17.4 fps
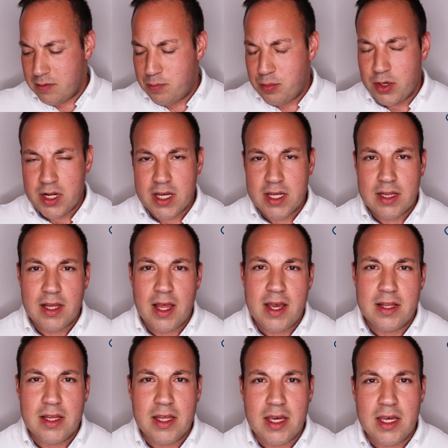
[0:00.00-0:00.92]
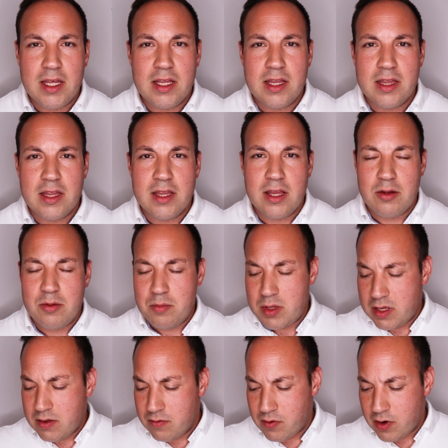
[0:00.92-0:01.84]
putting it lightly. That would
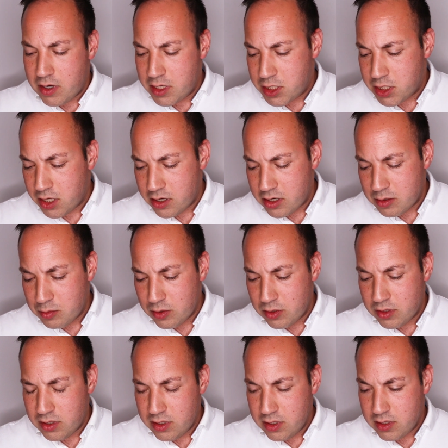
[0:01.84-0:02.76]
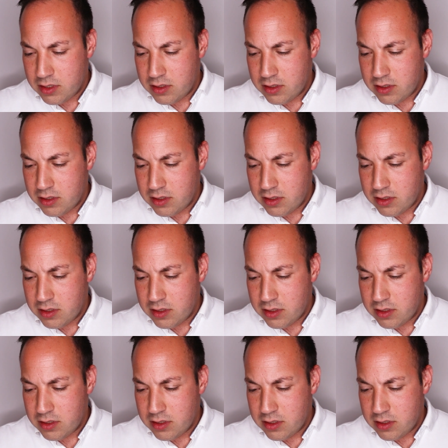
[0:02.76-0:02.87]
be a very charitable